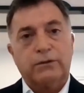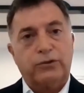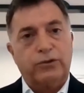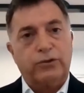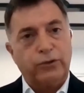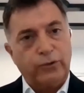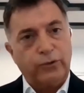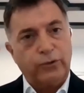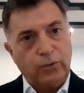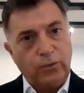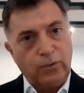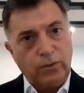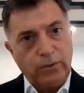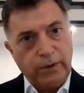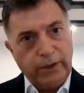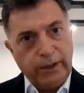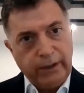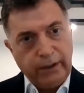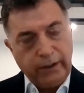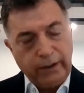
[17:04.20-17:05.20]

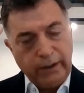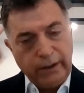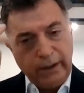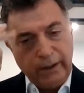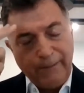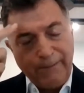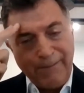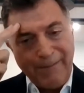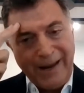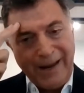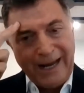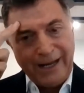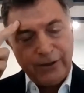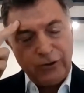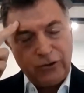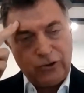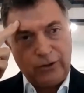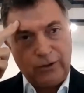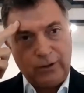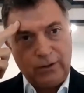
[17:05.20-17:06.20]
to
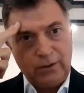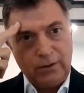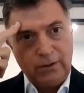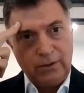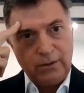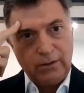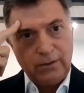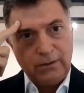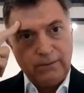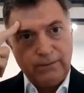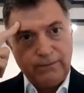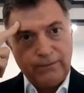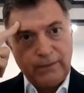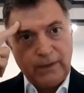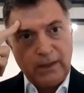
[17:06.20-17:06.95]
imagine,